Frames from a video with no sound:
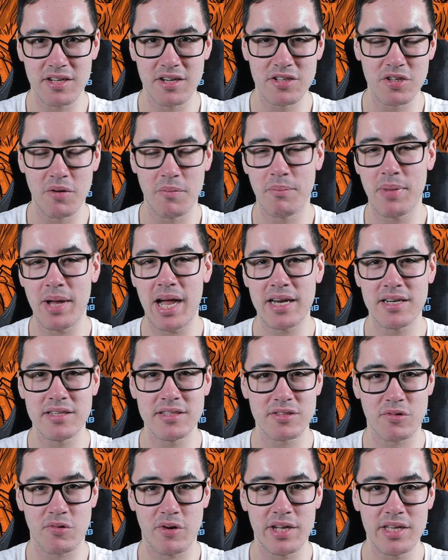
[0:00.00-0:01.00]
Your
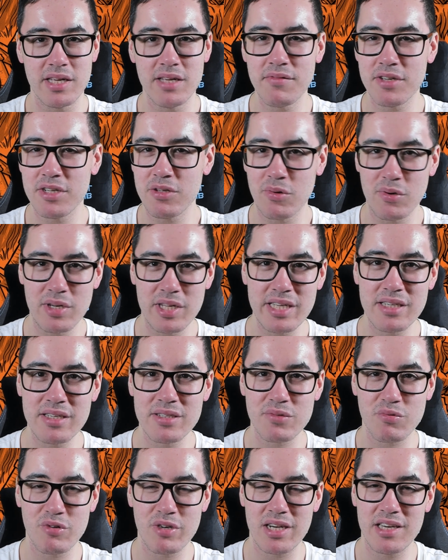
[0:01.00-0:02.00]
banner's great, even your
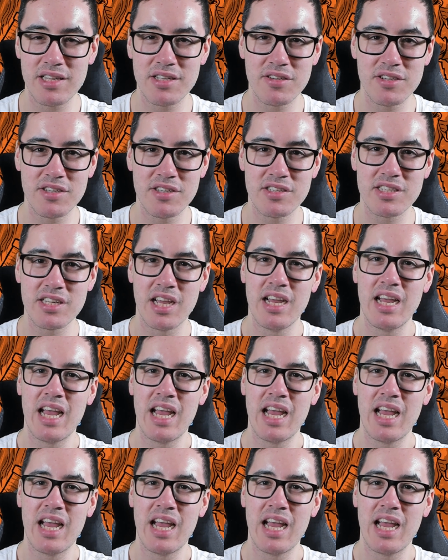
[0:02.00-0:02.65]
leader's really good,